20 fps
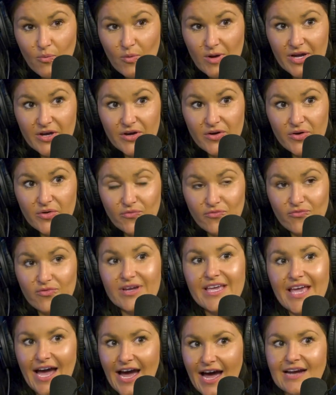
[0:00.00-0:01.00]
will
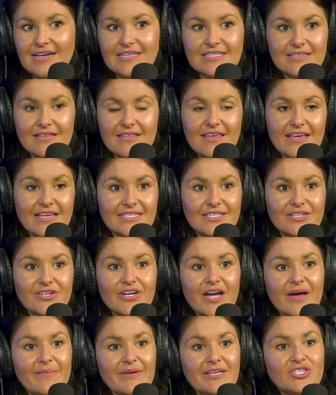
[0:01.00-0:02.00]
react to the things that
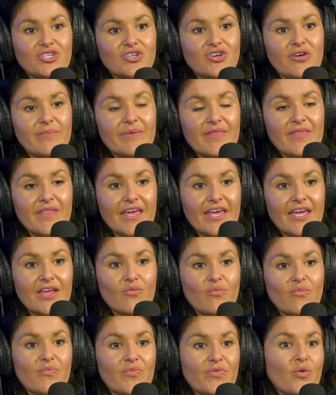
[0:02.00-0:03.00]
are coming to them
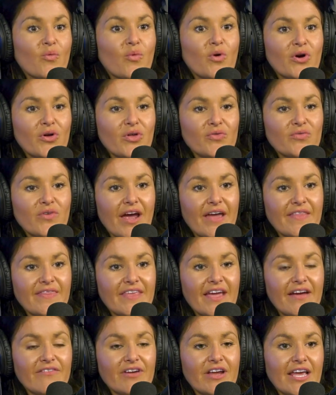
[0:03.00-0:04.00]
in the world, right?
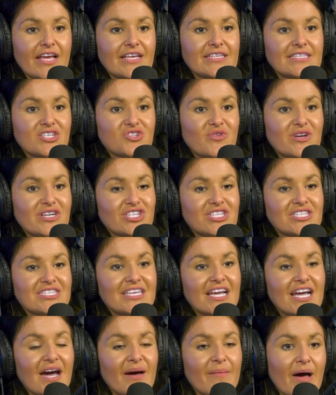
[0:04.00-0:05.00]
The everyday situations
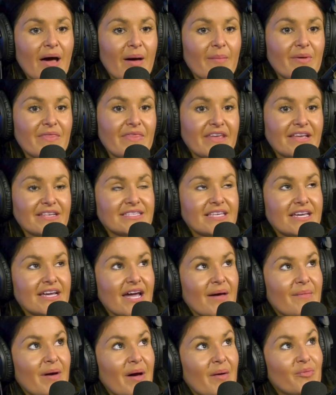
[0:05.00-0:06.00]
that come up and things that
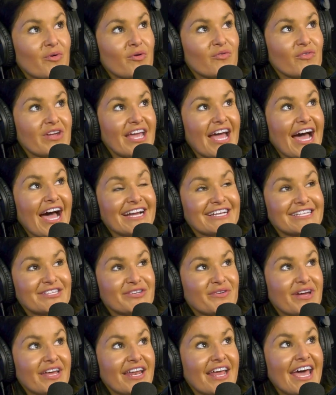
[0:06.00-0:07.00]
come up will react
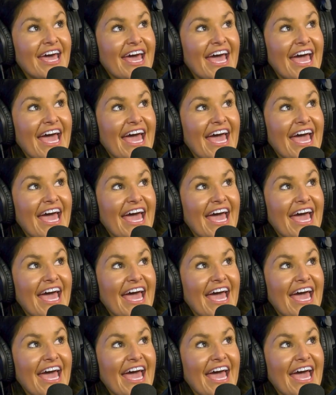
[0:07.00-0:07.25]
to it.